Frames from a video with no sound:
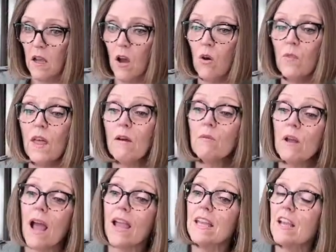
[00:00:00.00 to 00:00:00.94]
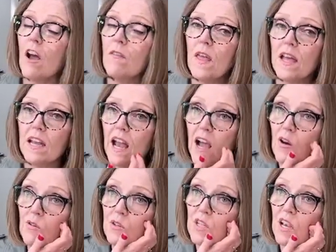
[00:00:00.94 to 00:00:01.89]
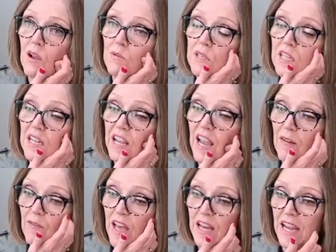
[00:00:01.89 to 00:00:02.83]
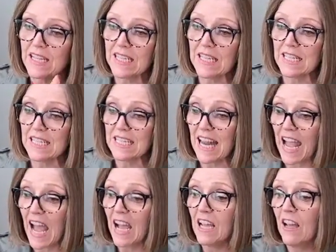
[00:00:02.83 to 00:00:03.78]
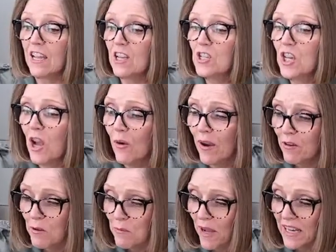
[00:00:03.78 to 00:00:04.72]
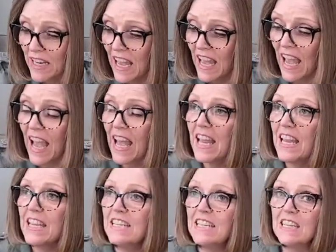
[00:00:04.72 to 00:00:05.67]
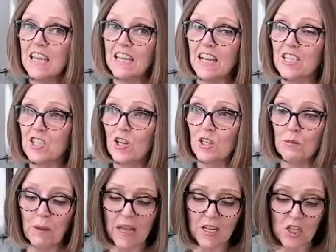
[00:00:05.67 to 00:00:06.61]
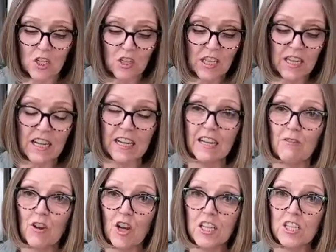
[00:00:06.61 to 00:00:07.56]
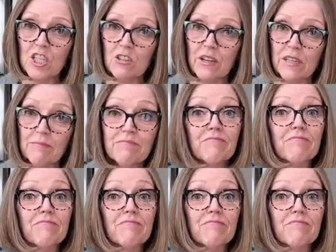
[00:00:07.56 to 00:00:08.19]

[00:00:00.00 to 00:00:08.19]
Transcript: Oh, I got that out. I was going to have that as a snack. I can show everybody. And then I started batch cooking, and I never got to it.